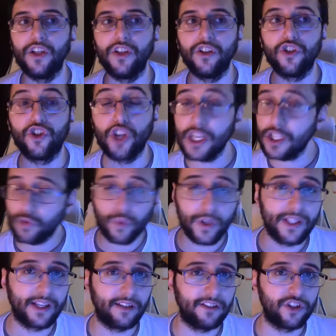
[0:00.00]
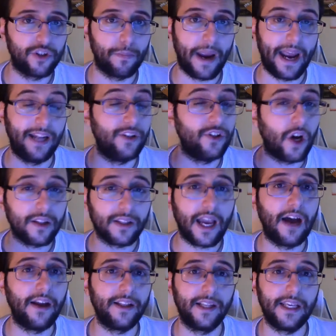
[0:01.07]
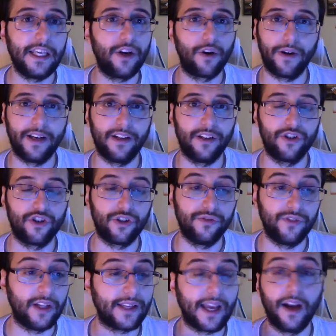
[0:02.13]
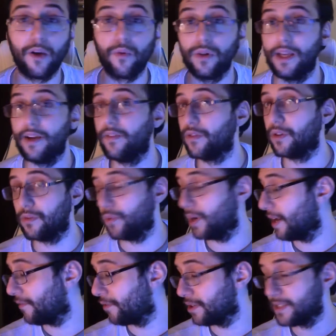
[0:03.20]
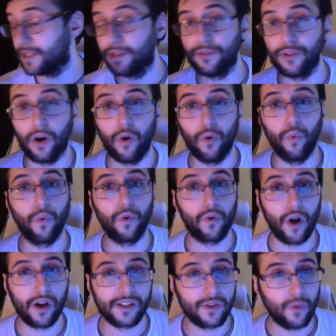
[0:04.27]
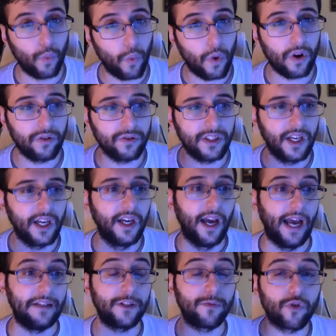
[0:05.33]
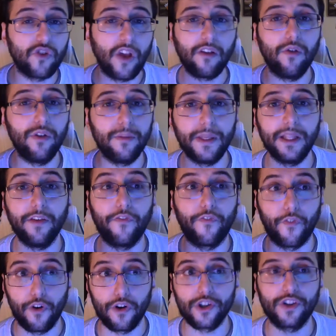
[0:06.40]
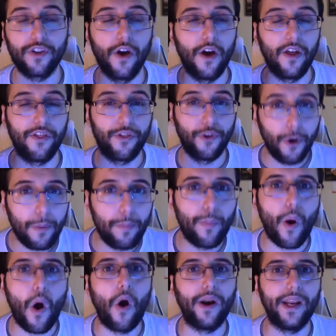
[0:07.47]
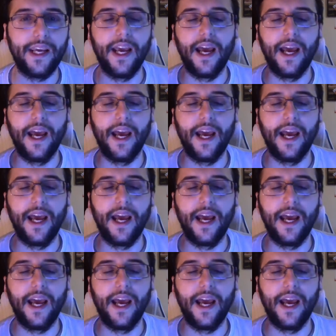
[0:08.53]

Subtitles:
just retail in Japan, not counting the year in digital, not counting whatever is sold all across the world. And it's most likely going to be the first third-party